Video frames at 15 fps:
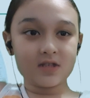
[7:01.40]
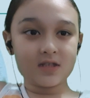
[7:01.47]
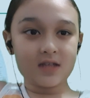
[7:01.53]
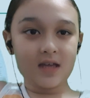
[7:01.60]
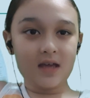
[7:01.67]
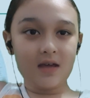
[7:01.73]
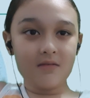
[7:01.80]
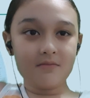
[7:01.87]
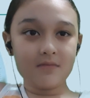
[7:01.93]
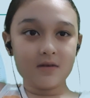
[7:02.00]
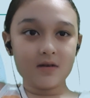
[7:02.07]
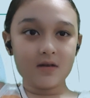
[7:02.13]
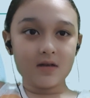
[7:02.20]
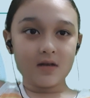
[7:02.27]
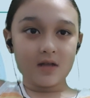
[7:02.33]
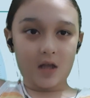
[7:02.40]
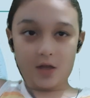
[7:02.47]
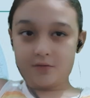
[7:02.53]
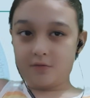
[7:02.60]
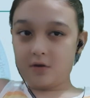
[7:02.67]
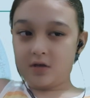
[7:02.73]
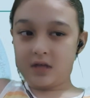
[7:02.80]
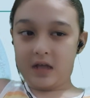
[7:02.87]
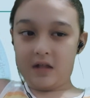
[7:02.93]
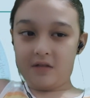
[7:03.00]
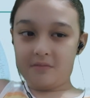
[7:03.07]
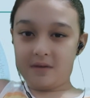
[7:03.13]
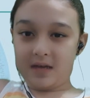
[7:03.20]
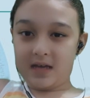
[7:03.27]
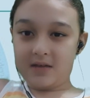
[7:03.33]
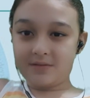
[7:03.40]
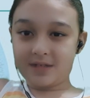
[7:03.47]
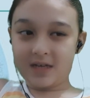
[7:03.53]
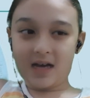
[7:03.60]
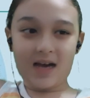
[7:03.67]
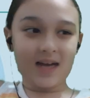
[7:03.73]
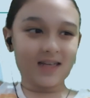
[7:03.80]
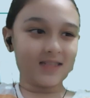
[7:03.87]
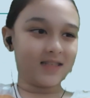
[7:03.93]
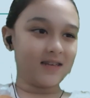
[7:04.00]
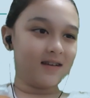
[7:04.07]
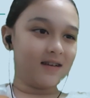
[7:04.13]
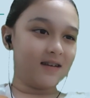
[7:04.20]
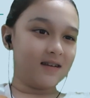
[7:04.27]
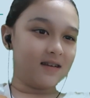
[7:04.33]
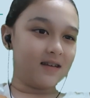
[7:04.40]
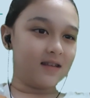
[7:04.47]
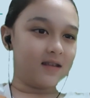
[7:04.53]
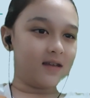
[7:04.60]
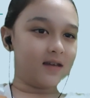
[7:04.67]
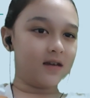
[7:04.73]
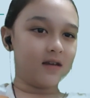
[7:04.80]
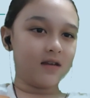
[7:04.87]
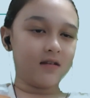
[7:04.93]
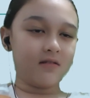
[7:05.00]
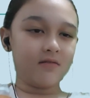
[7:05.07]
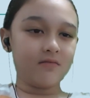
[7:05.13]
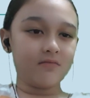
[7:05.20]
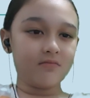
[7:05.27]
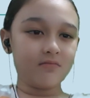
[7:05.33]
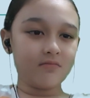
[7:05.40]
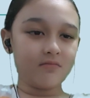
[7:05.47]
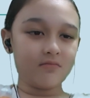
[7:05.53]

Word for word: Steam. That's where I download my games, guys. And then, hmm,